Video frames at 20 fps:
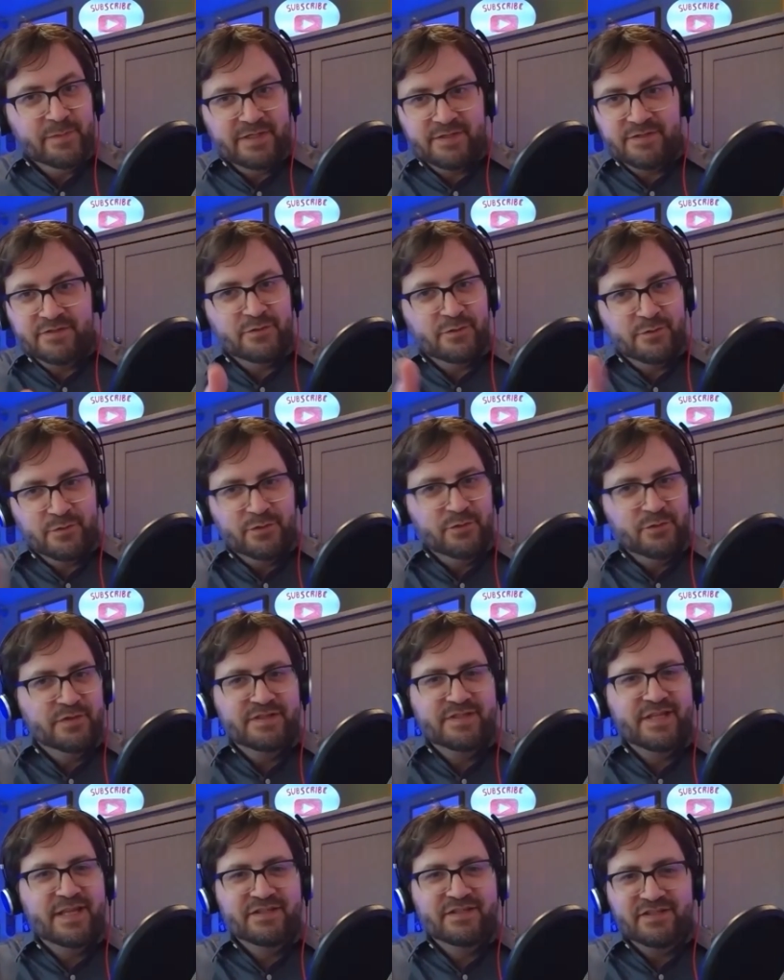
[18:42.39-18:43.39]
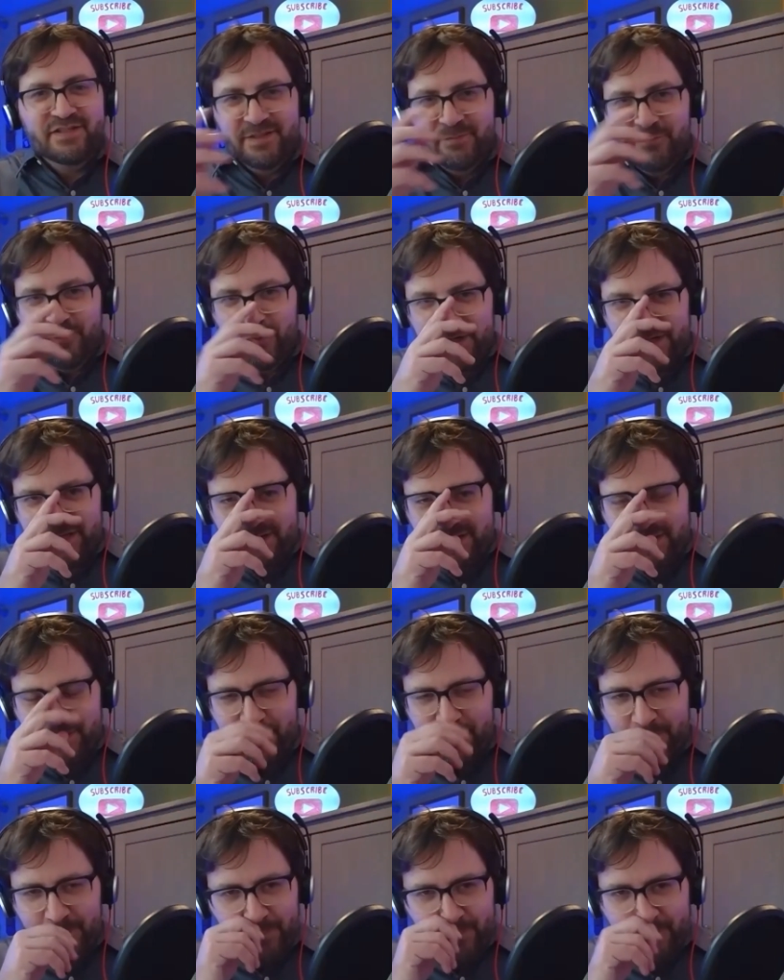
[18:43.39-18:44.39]
because you're essentially bringing it
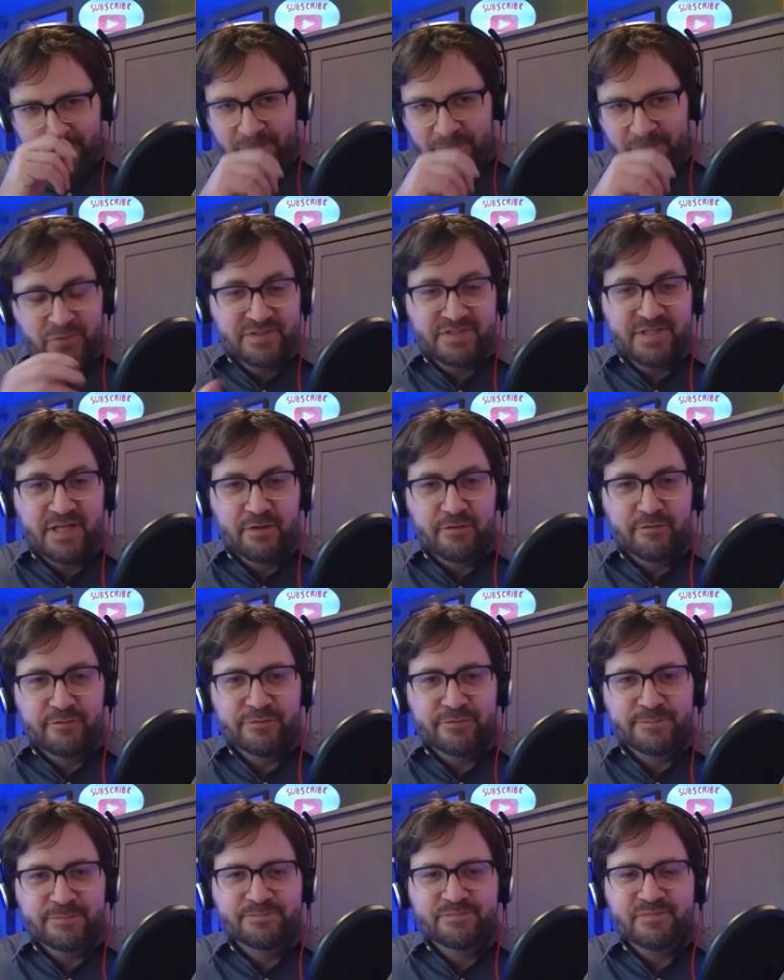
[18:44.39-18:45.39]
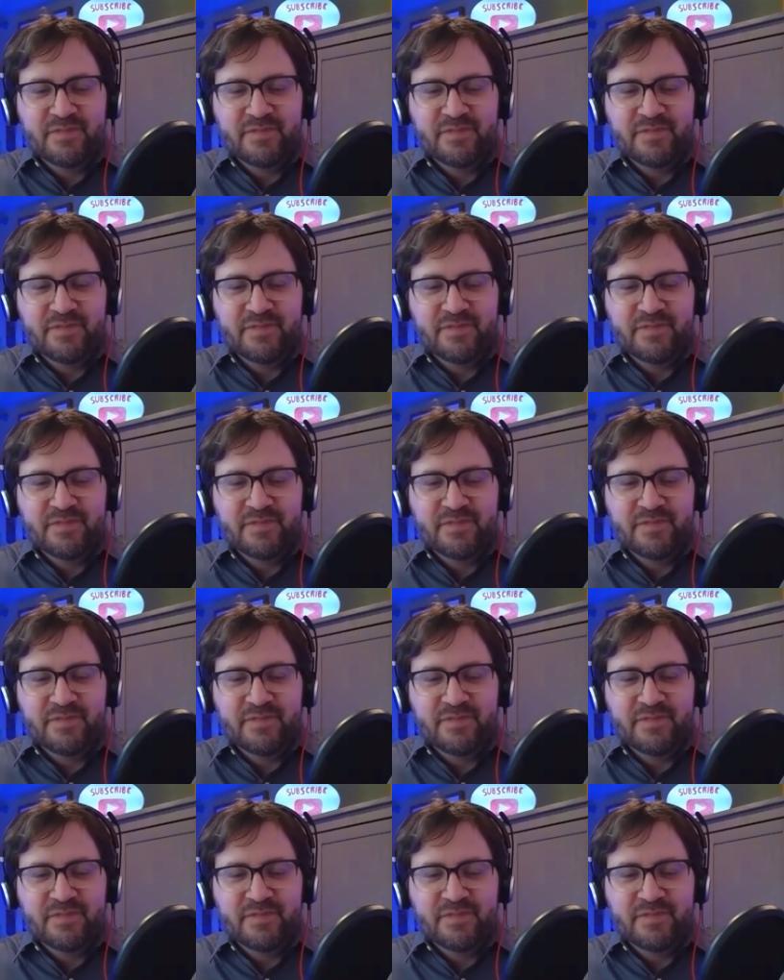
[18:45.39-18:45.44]
up yourself.